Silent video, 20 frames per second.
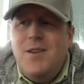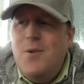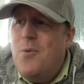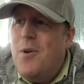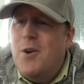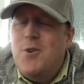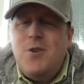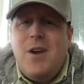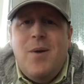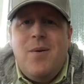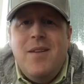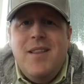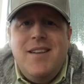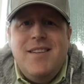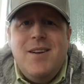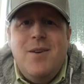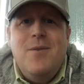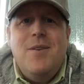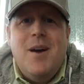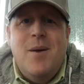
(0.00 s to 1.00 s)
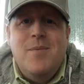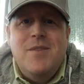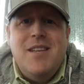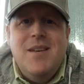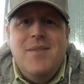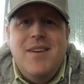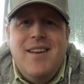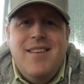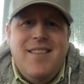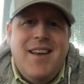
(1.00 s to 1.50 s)
You want to try one of these out? Come
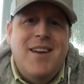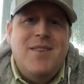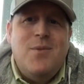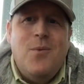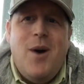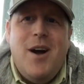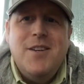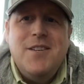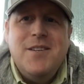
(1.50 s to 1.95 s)
see me. Thanks for watching.